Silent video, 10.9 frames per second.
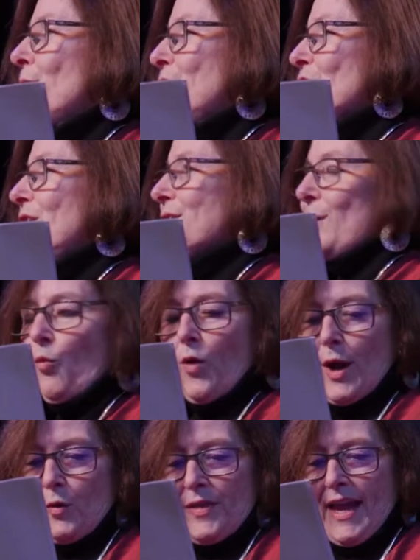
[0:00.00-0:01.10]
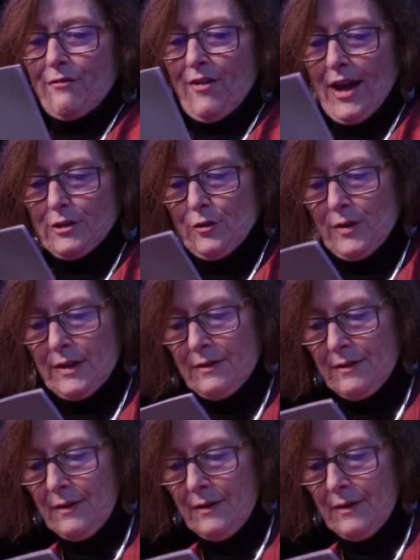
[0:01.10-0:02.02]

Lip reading: regionalism? Where would that factor in?